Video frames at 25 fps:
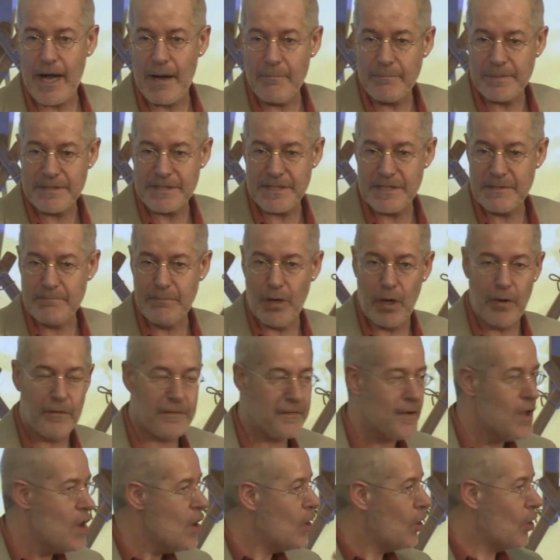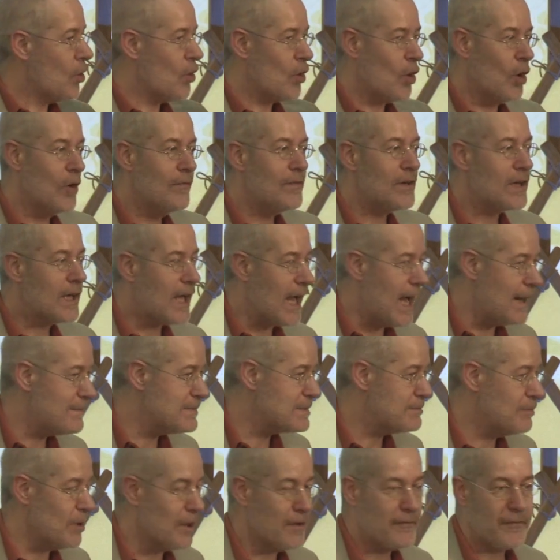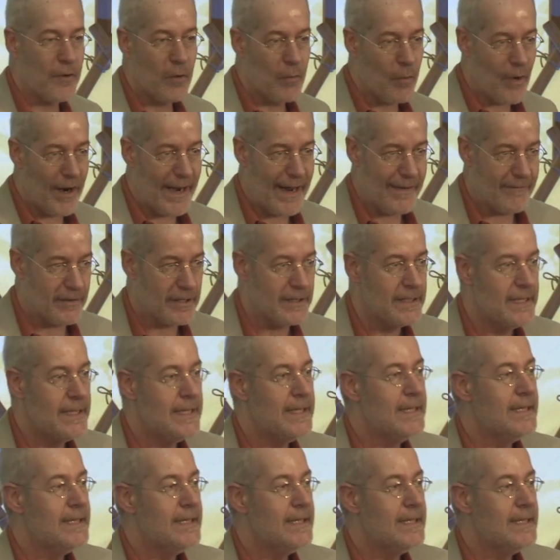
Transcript: encompasses both or overcomes both or whatever.